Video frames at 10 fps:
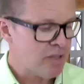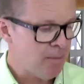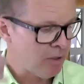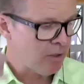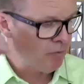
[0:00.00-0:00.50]

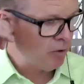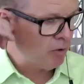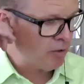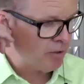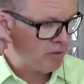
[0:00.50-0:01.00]
example, if you
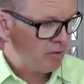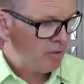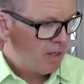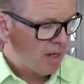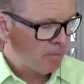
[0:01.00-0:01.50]
look at
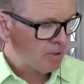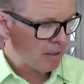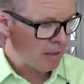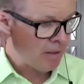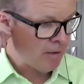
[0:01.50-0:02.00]
a
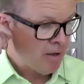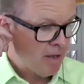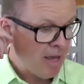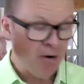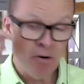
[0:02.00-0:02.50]
particular
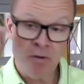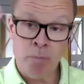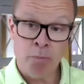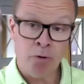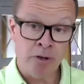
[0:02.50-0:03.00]
area
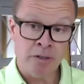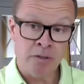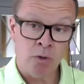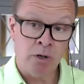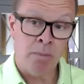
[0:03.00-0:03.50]
of a
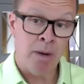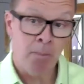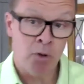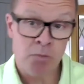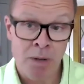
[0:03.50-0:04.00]
product, one of my
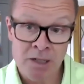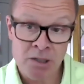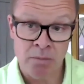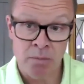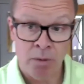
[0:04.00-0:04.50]
most
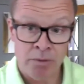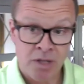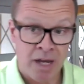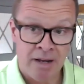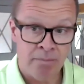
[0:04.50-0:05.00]
passionate
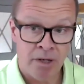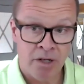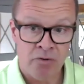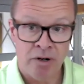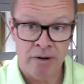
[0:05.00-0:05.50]
moments I had in
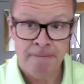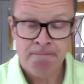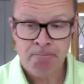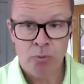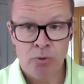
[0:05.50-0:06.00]
my career
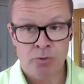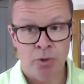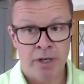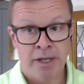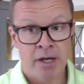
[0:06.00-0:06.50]
was
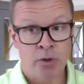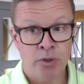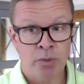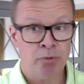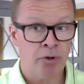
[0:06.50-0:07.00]
when I
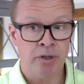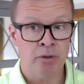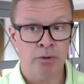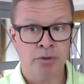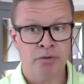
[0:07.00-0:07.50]
owned a product
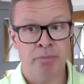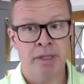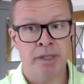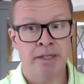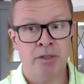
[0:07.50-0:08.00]
launch from
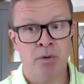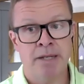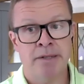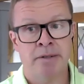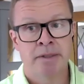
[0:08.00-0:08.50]
beginning to
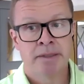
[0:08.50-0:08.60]
end.